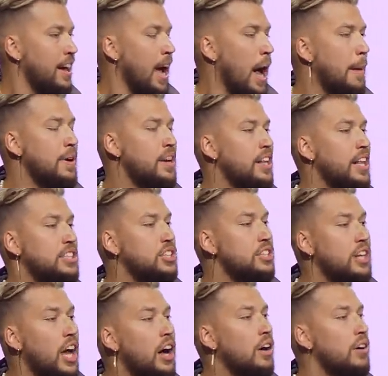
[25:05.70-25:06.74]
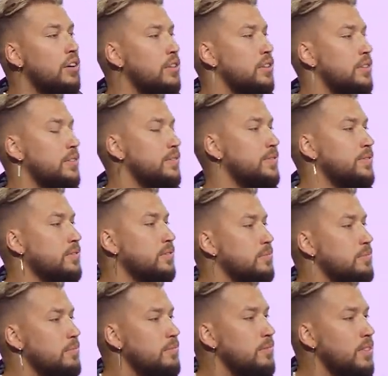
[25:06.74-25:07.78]
I'm here to let you know
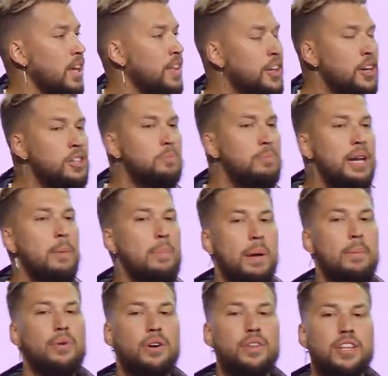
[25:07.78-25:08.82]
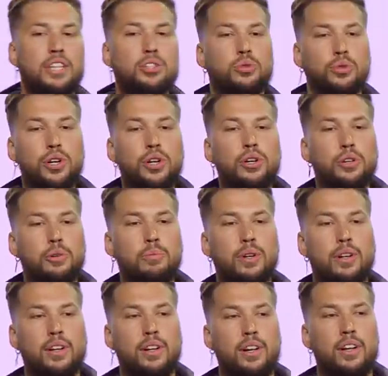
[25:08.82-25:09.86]
there's many people in this room,
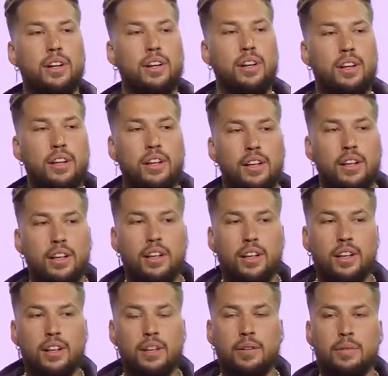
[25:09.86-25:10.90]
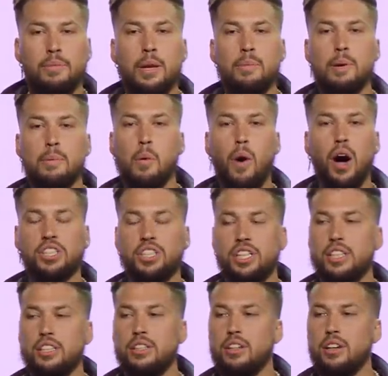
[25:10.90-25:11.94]
many people
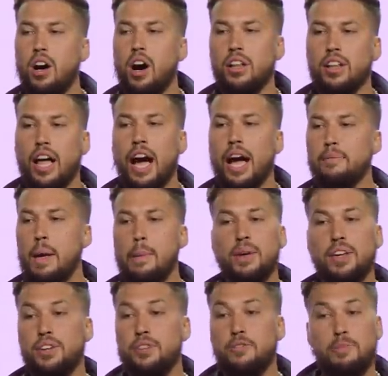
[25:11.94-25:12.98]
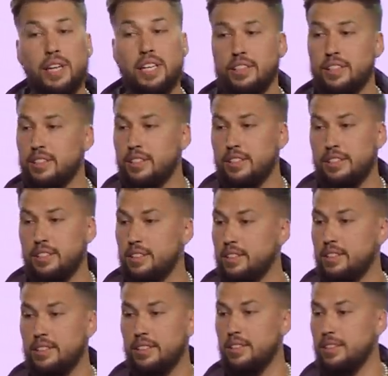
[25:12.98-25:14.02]
watching online. Maybe you've been
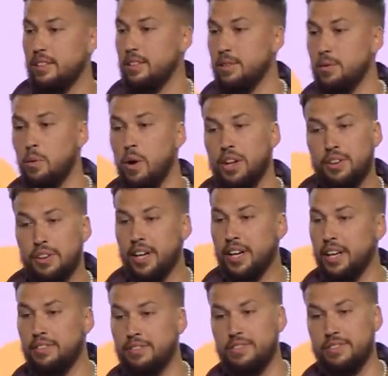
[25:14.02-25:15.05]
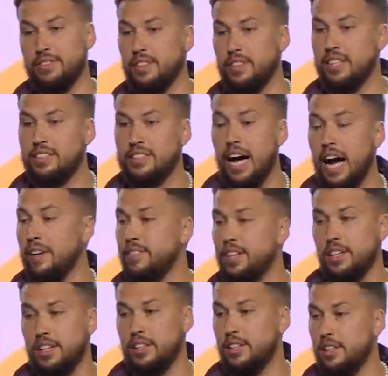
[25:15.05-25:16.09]
wondering if it's time
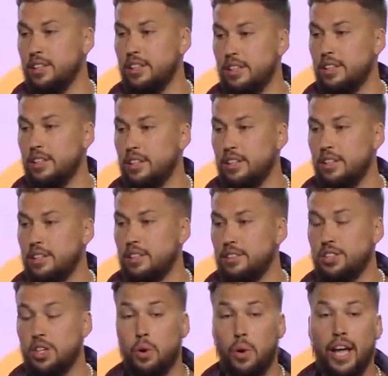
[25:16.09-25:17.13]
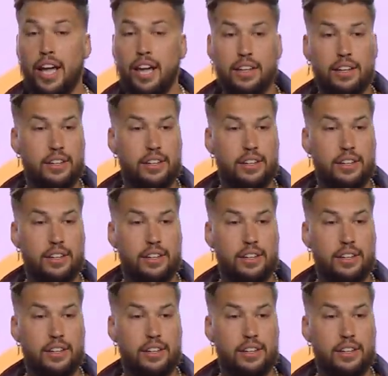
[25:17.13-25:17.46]
to, to quit.